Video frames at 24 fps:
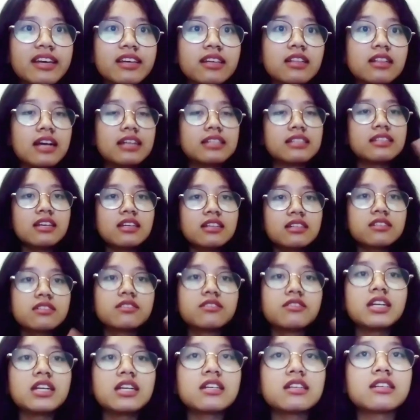Latin,
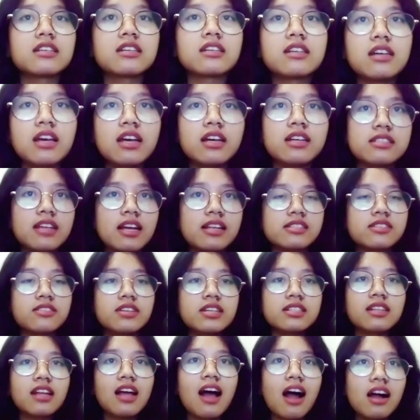Greek, and
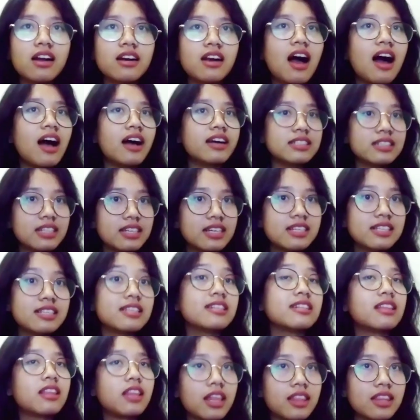Sanskrit are highly
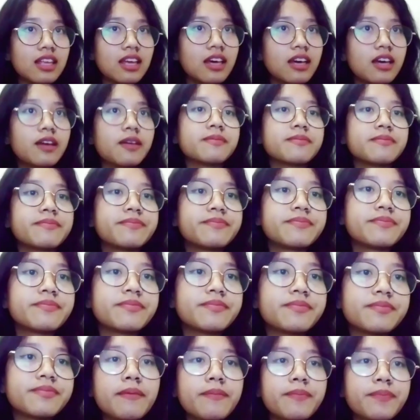syntactic.
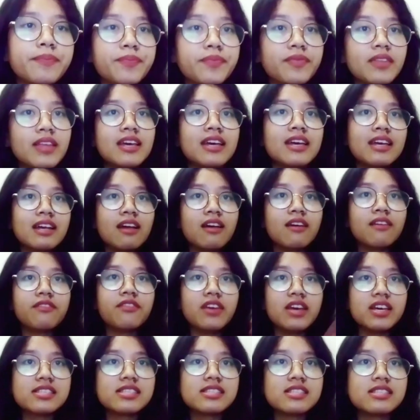
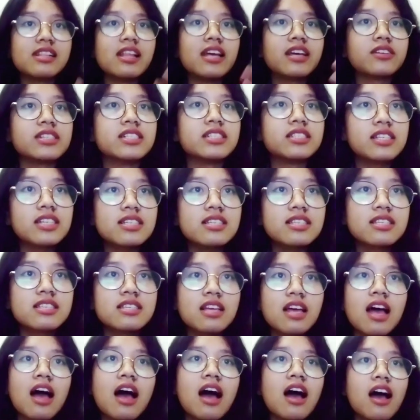These languages
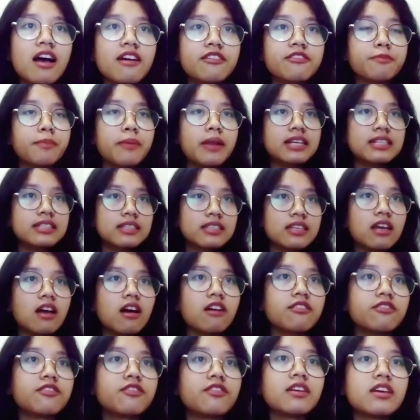have plenty of
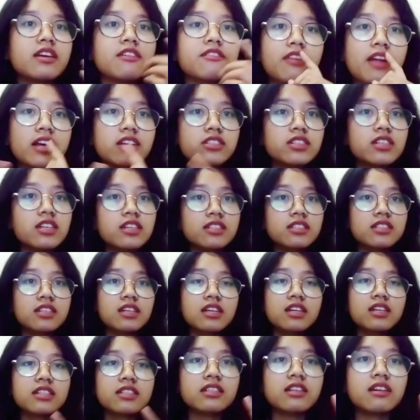inflection,
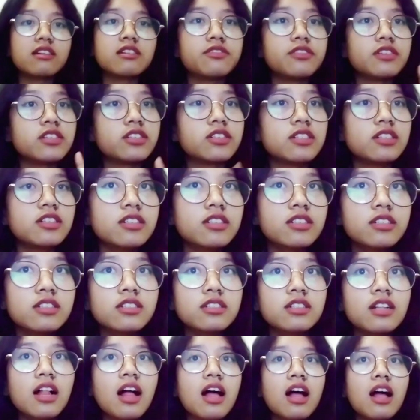
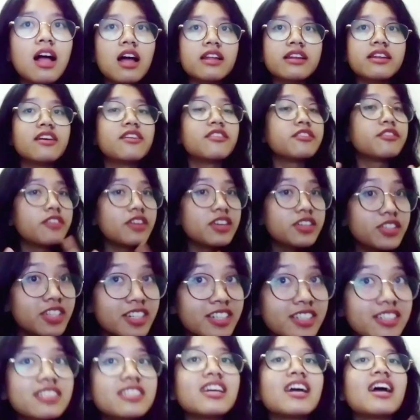
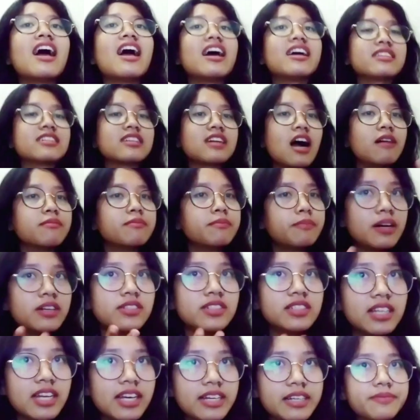derivation, and
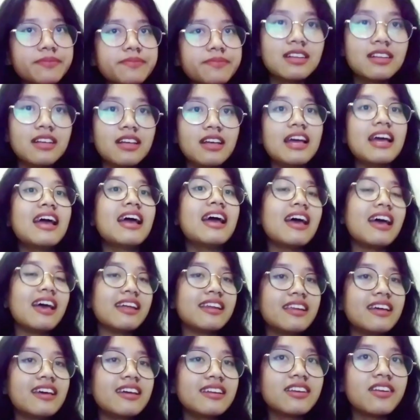compounding. And
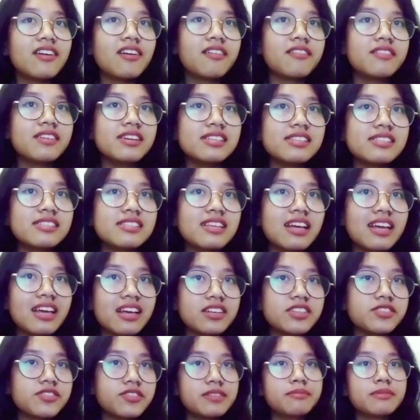then there is
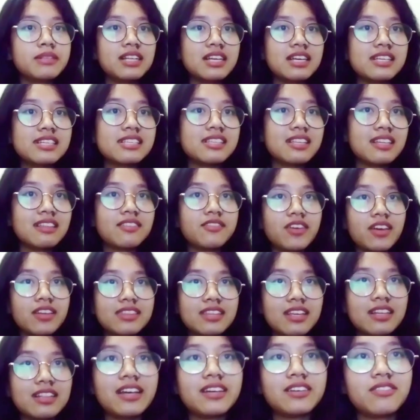extremely synthetic
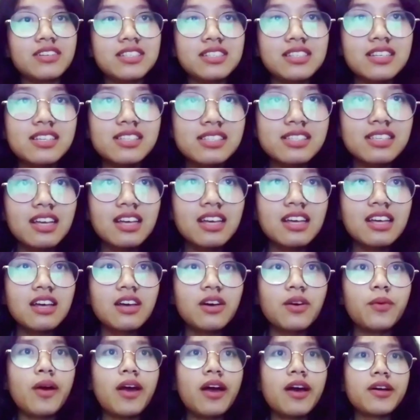languages,
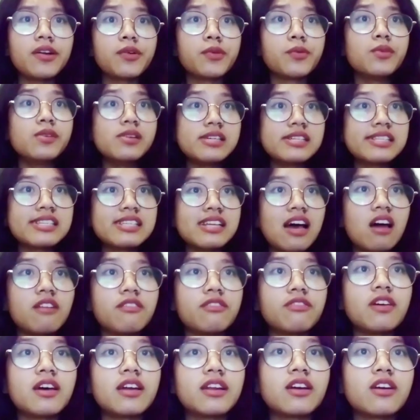where words are
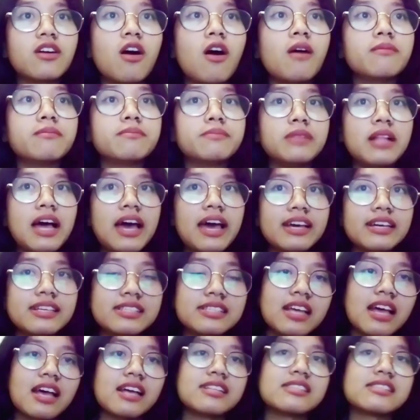very complex
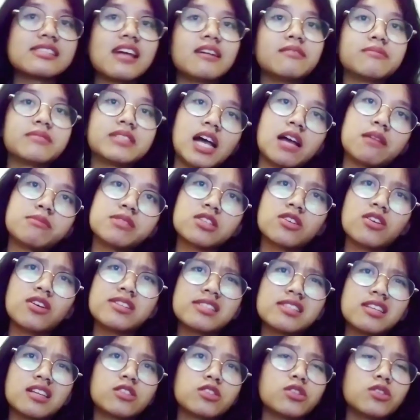and sometimes
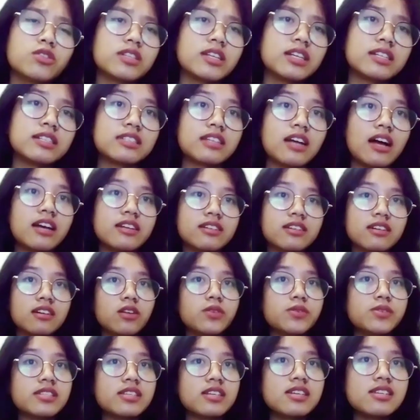constitute entire
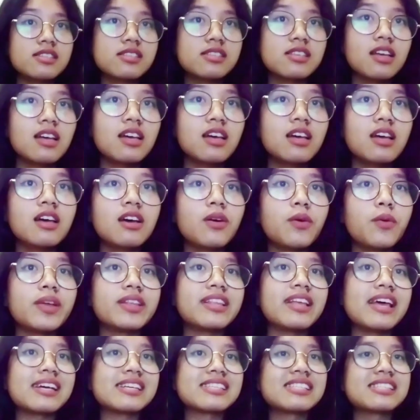clauses with
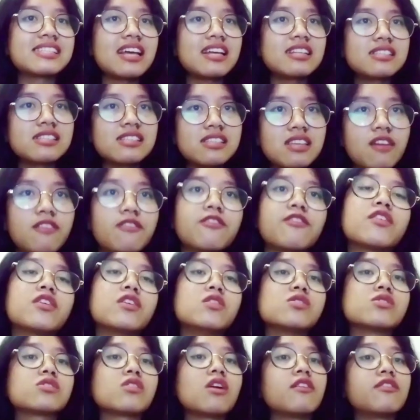extensive use
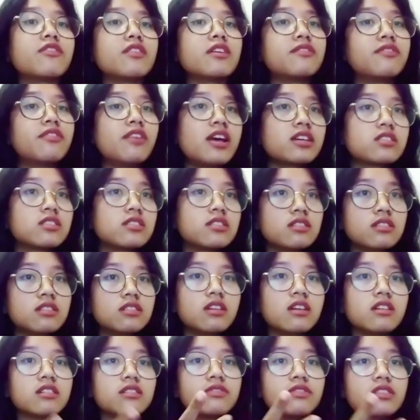of inflection,
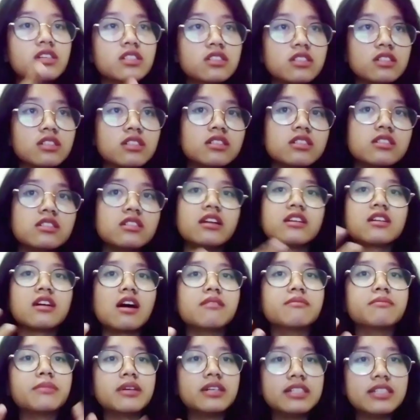derivation, and
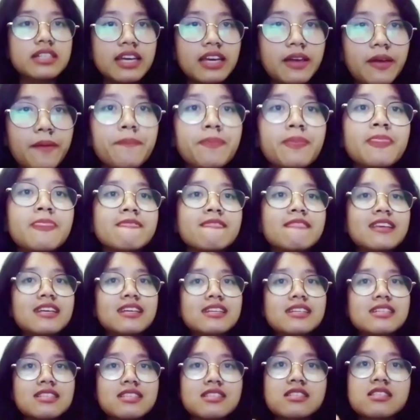compounding.
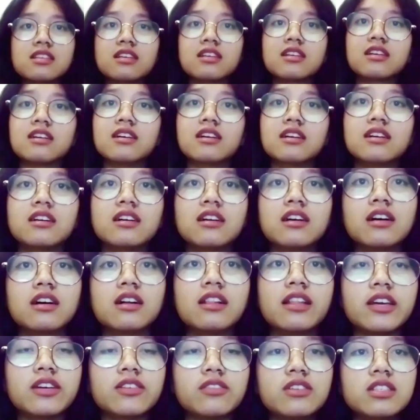These
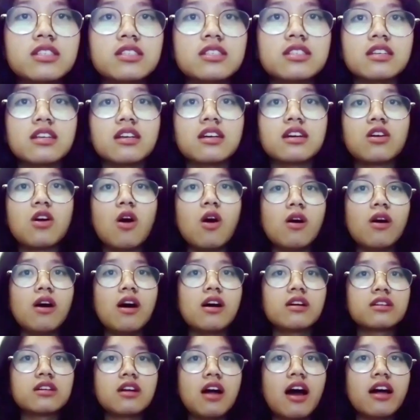languages
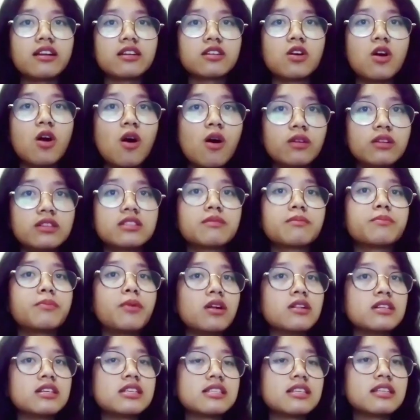are called
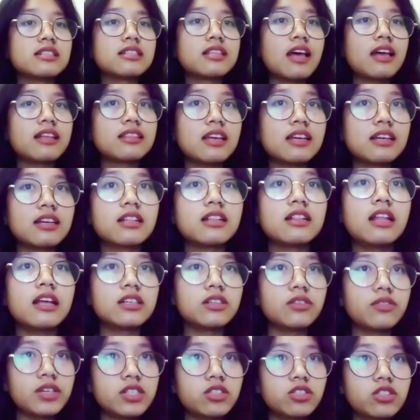polysynthetic
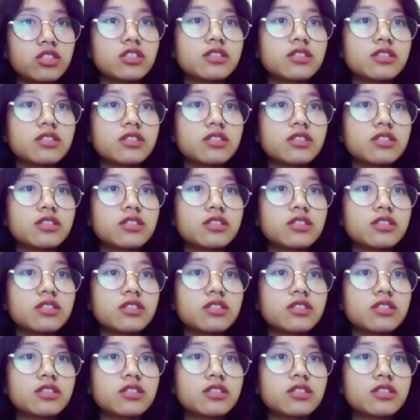language.